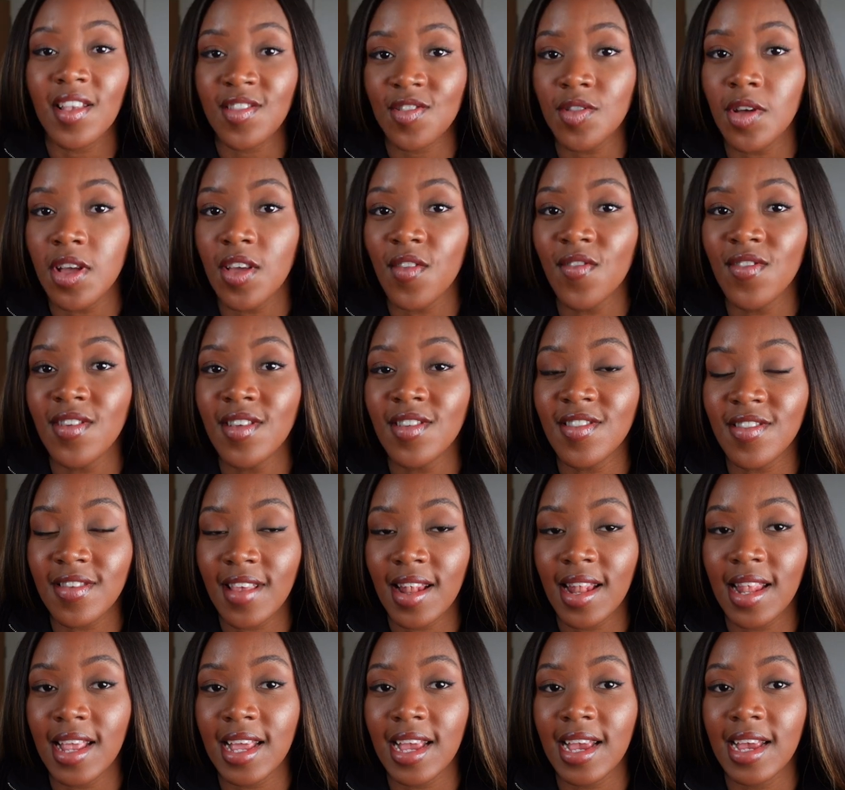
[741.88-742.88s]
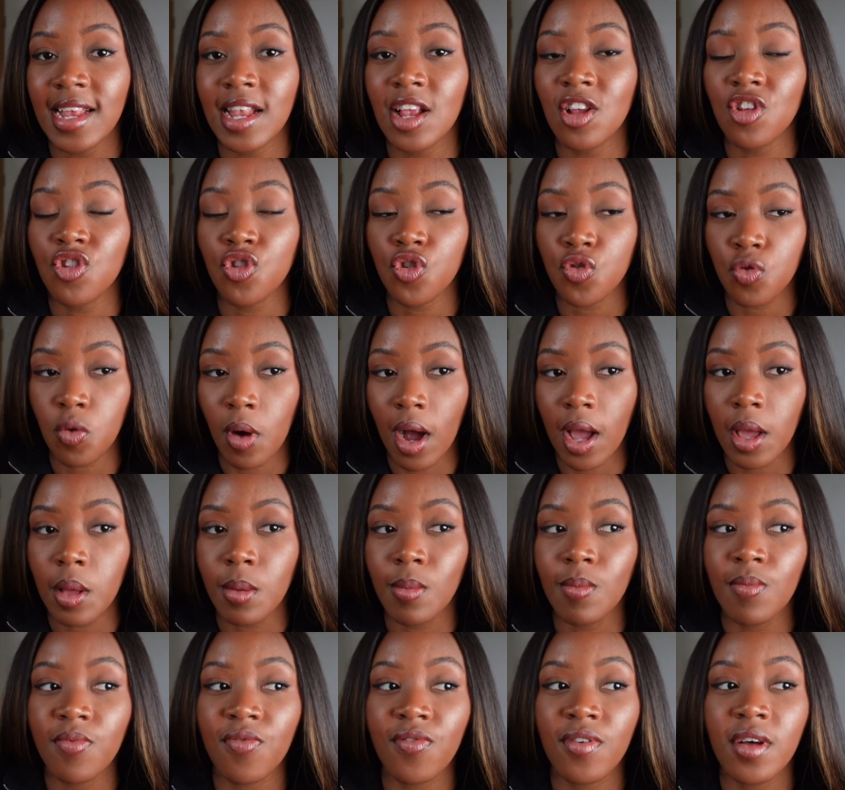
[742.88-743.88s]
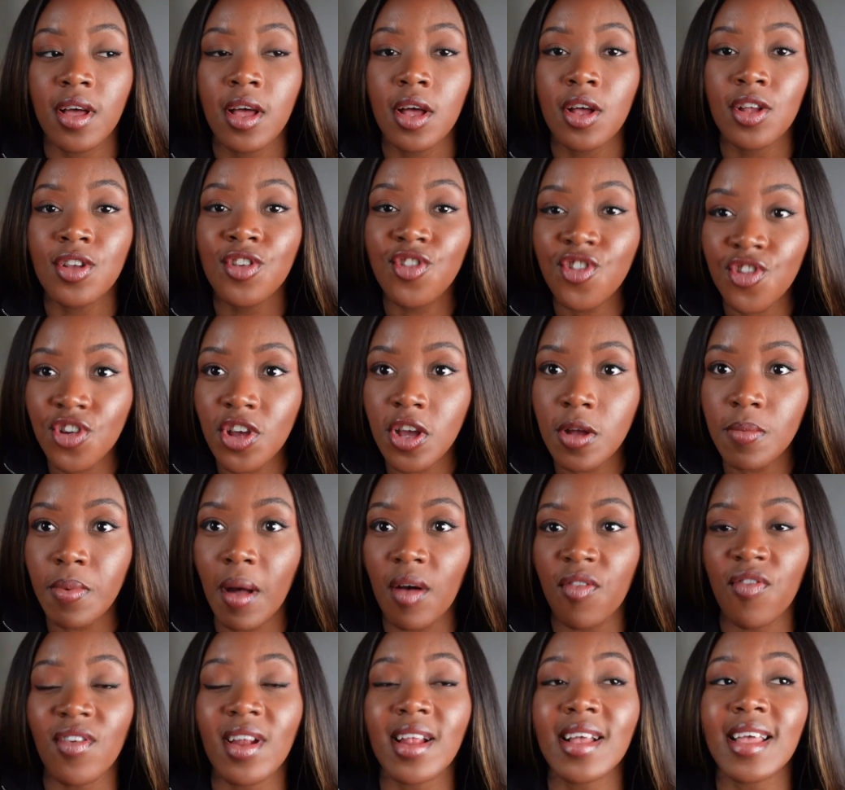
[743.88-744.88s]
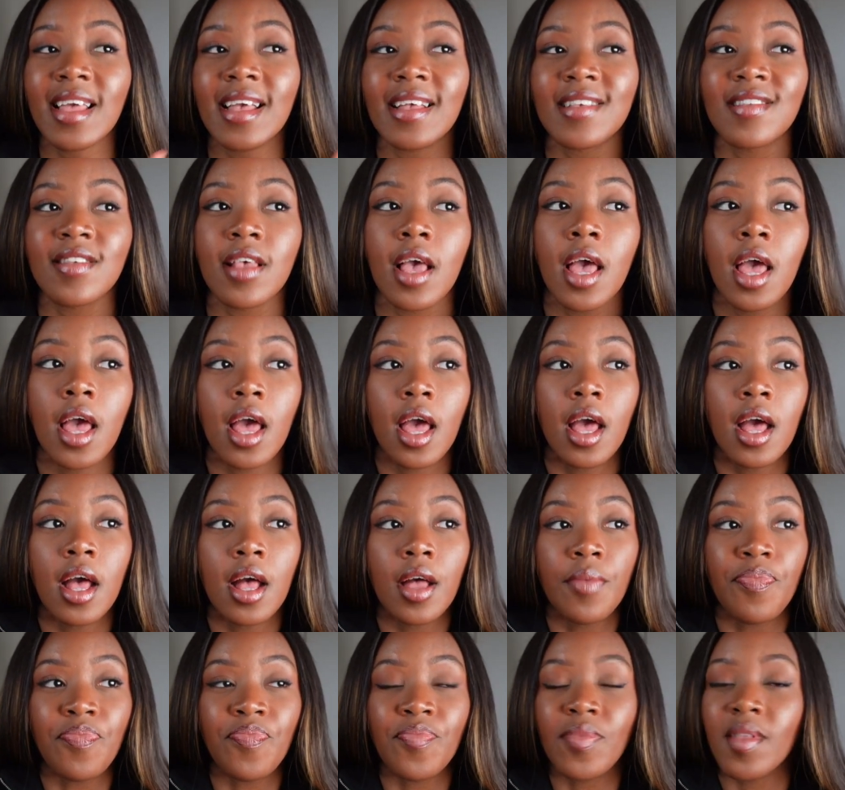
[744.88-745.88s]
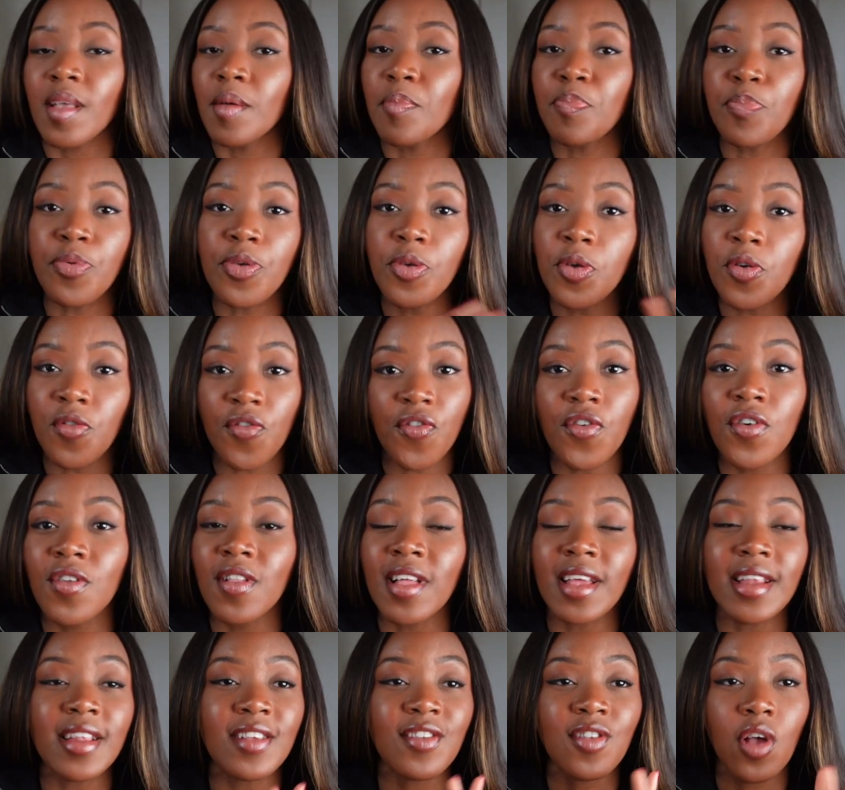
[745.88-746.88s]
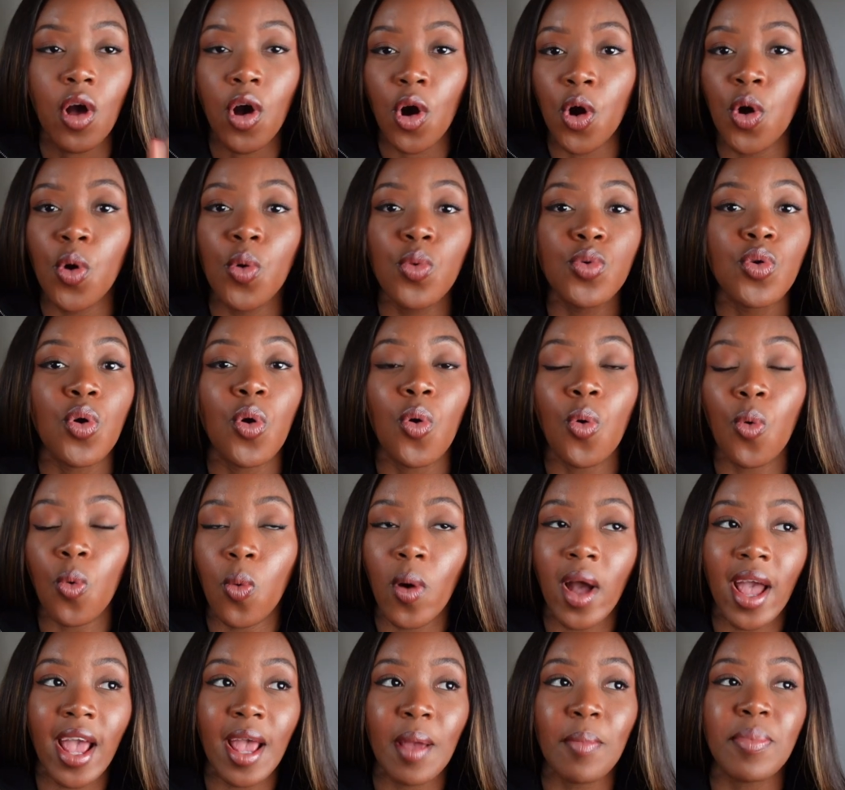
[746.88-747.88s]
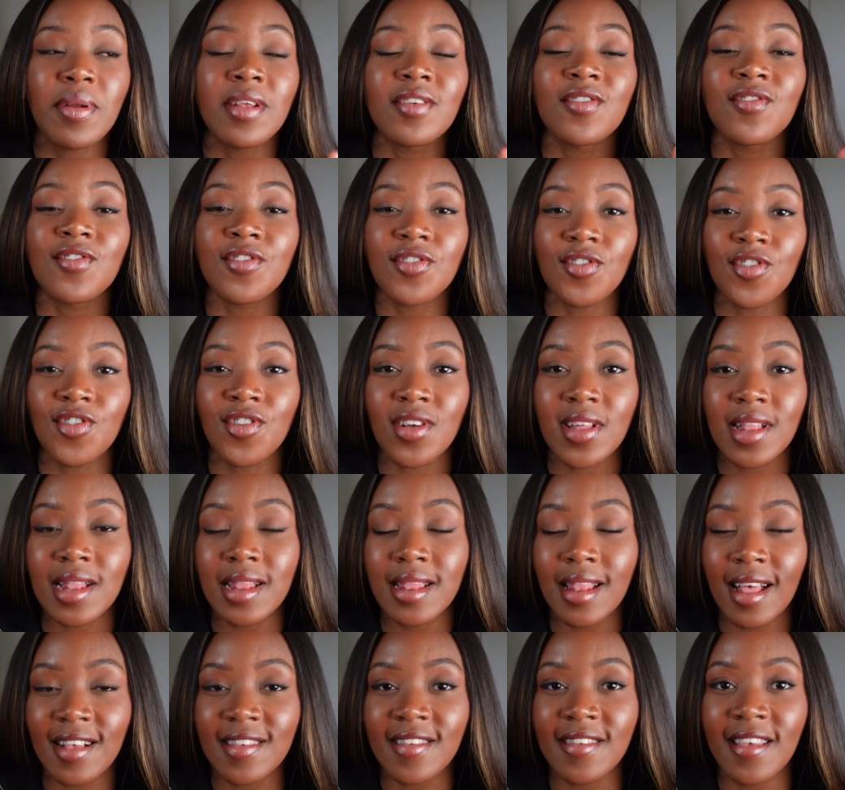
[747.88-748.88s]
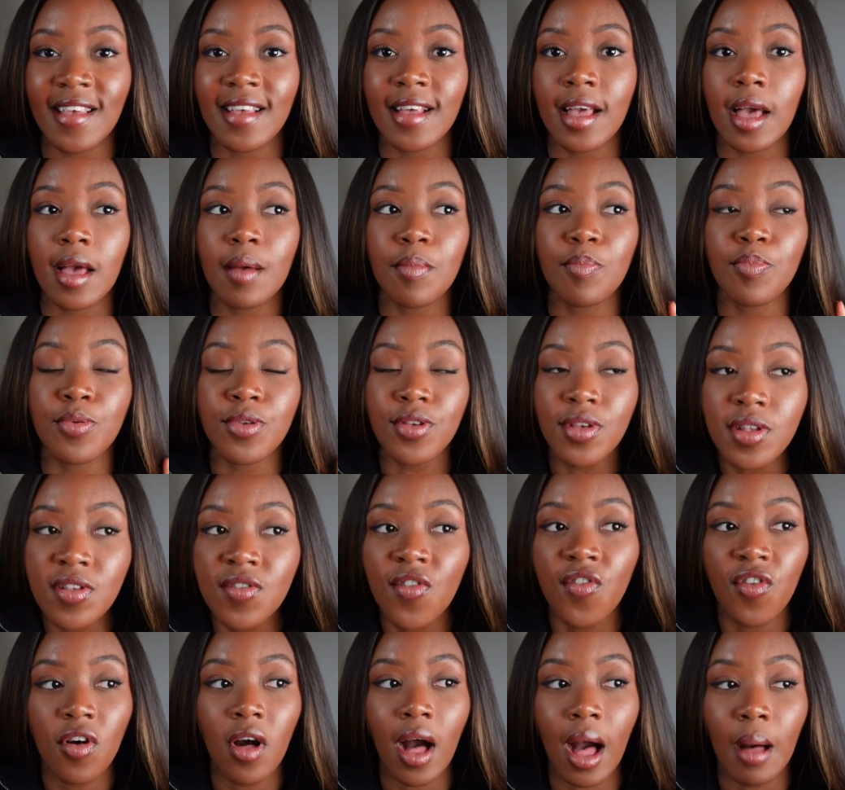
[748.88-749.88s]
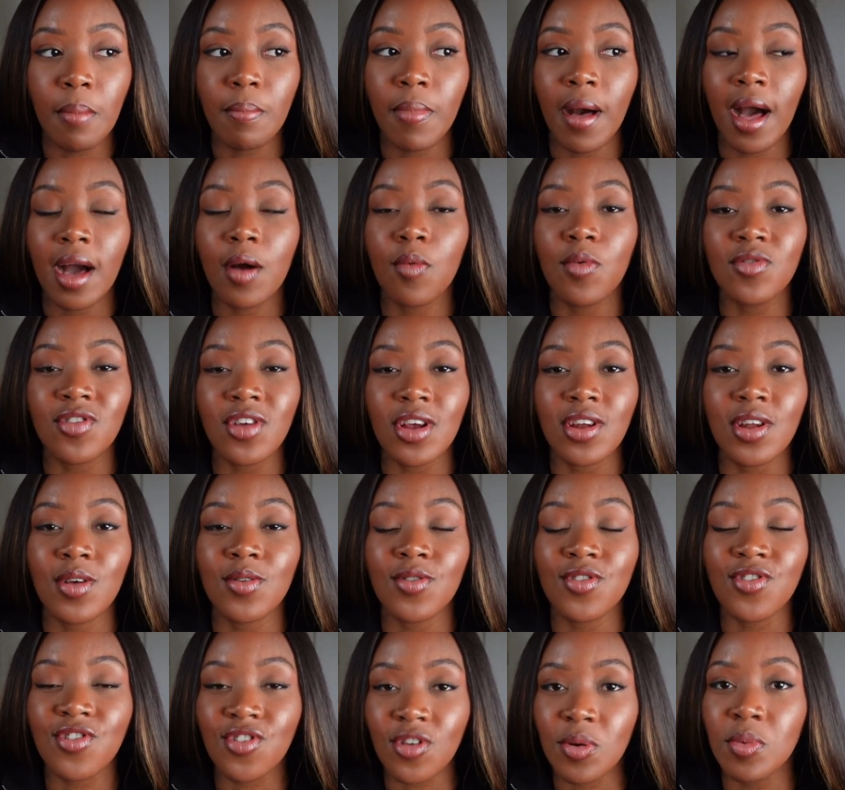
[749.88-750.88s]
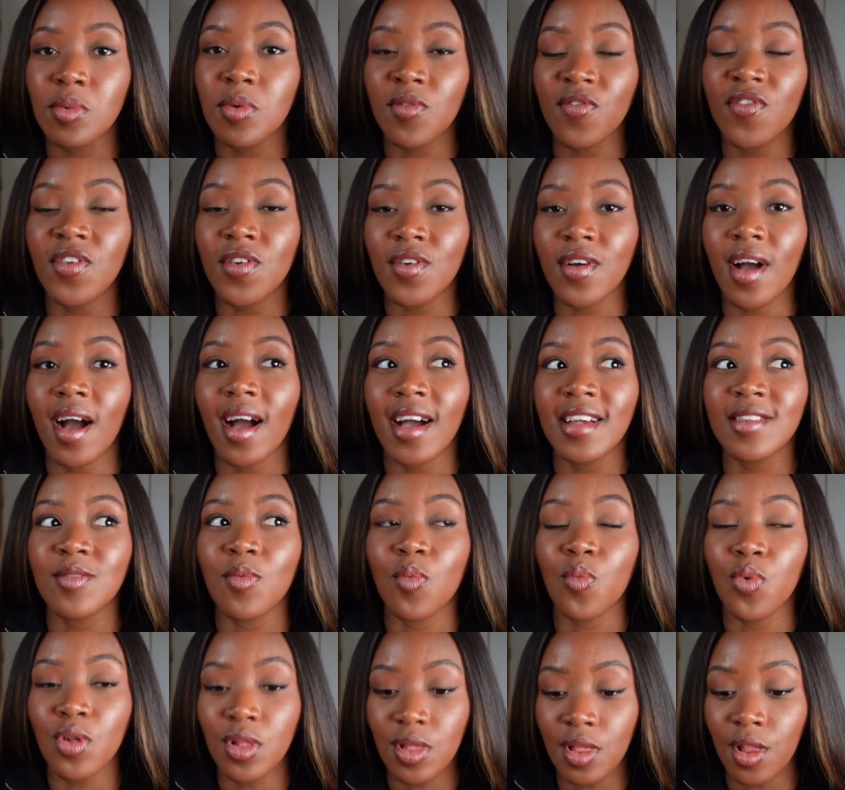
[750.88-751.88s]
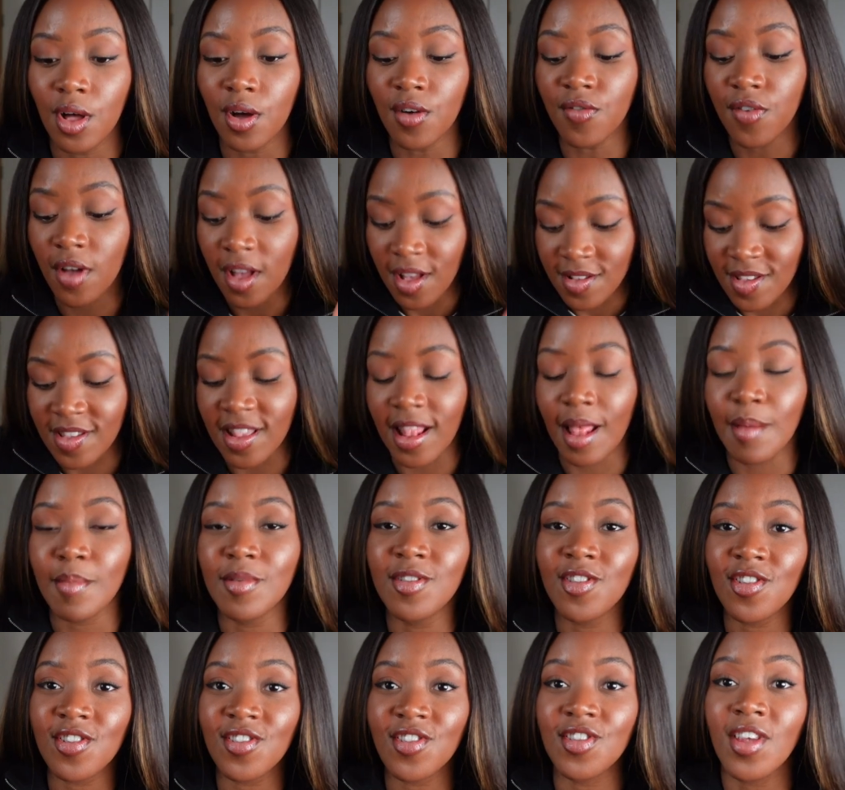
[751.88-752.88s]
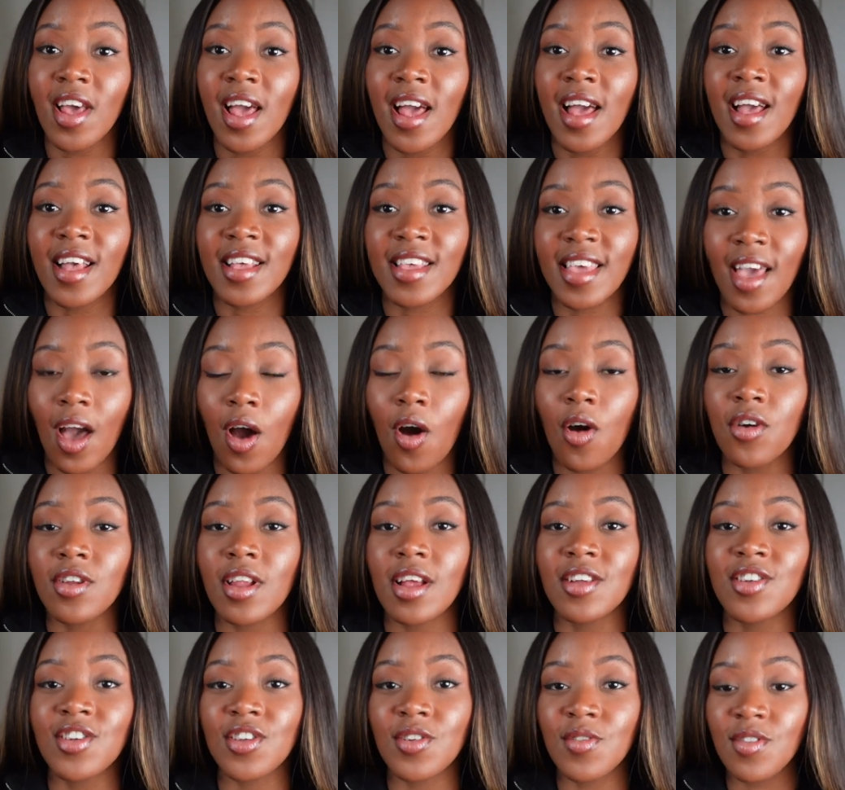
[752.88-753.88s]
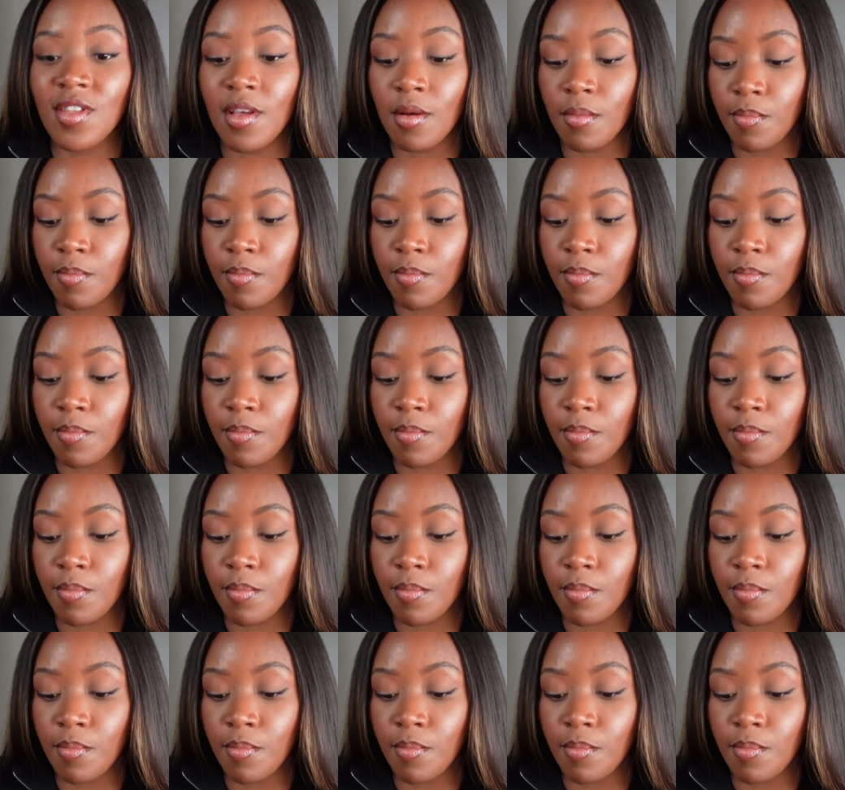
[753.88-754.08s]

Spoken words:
It's not even a Celine Triumph dupe. I feel like it's beautiful in its own way, but it's such a classic, beautiful handbag, which I know so many of you guys will love. So let me just get on and do the